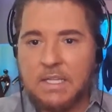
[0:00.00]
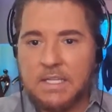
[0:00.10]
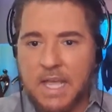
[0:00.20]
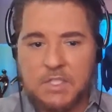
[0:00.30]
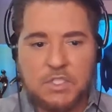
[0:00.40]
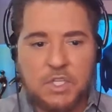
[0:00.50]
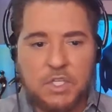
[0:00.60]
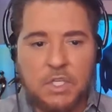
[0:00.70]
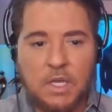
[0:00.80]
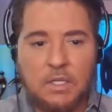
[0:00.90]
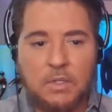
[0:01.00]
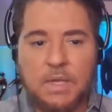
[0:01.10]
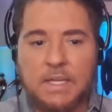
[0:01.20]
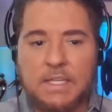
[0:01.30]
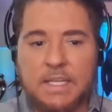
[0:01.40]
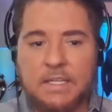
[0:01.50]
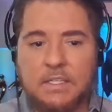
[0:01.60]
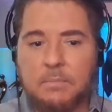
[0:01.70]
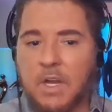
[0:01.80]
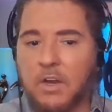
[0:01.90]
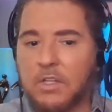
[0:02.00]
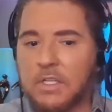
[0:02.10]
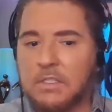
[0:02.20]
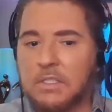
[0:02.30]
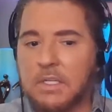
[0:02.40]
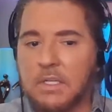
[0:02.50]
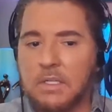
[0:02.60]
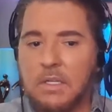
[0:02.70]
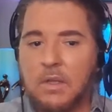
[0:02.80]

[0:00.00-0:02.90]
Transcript: Yes, the uh, United Kingdom and Ireland, uh,